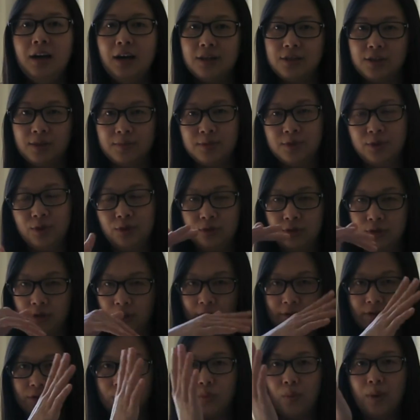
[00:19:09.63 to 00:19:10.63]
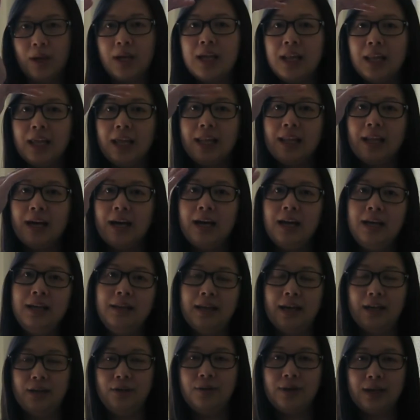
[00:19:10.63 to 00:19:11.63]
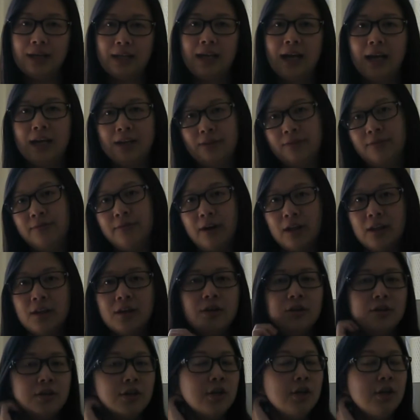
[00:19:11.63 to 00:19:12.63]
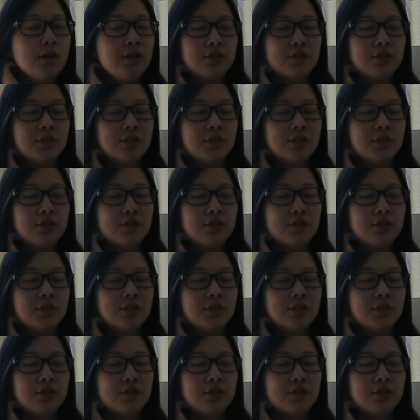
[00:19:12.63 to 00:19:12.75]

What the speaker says: some sort of squiggly line that you can kind of follow.